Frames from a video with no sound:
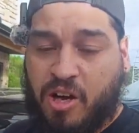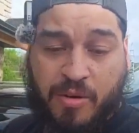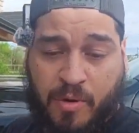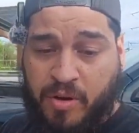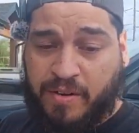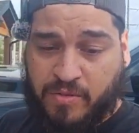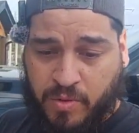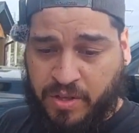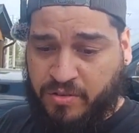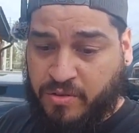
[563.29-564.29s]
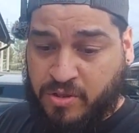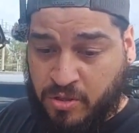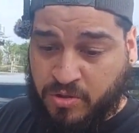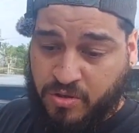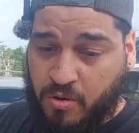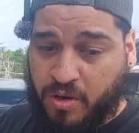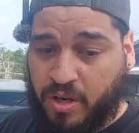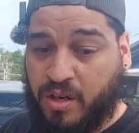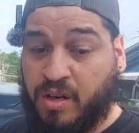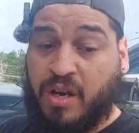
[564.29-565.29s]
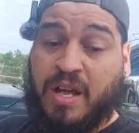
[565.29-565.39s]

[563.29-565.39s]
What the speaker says: All motor F22 stroker,